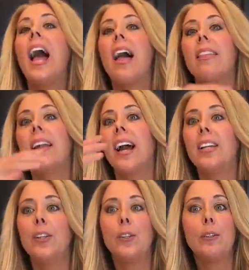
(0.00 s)
and then
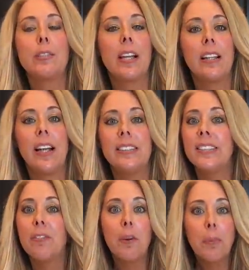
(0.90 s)
I use a
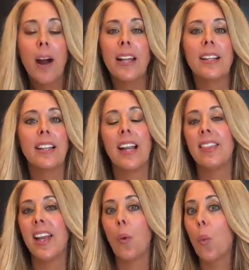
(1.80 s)
different product that I
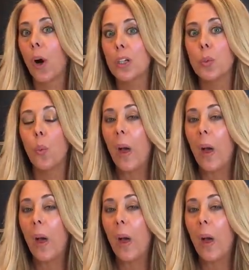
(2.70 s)
think works